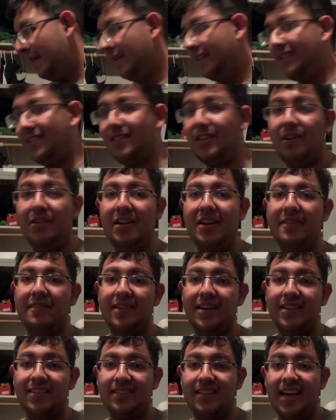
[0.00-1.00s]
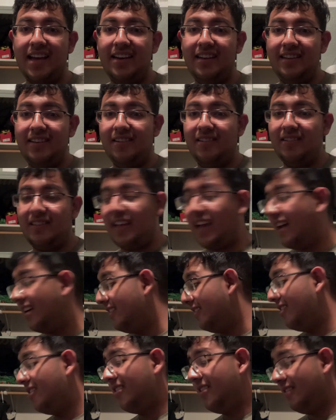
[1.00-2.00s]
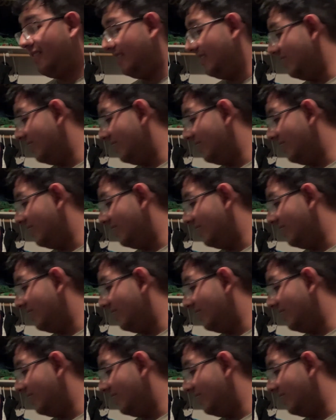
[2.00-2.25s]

So, anyways, that year, that are uh,